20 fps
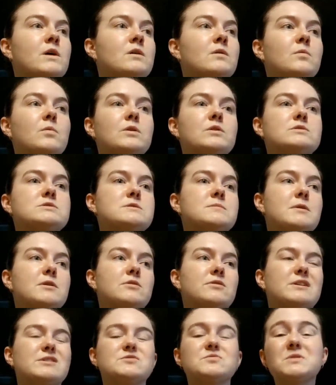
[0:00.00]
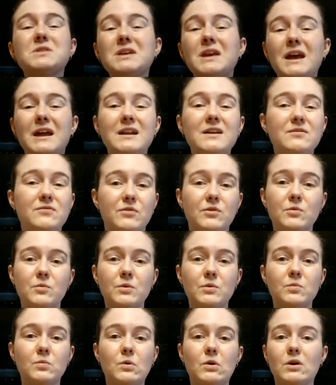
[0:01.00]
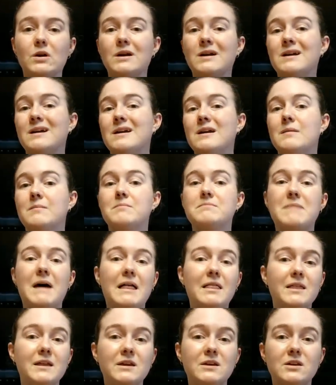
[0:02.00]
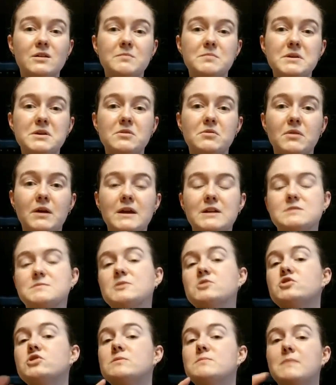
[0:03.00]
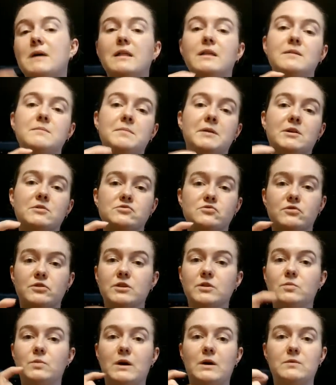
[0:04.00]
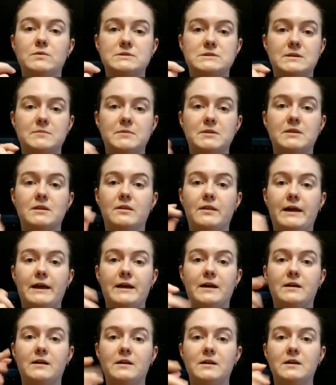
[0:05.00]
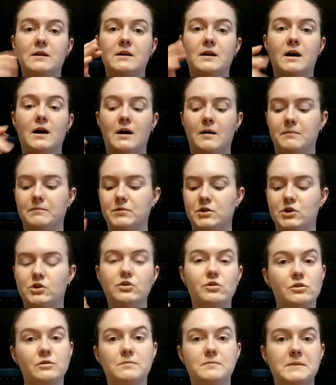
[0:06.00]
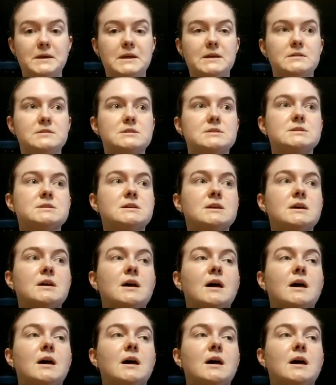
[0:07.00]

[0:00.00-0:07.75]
What are some other things? Really, any fruit would work. Melon could be great, especially melon pairs really well with some of the, like, cured meats.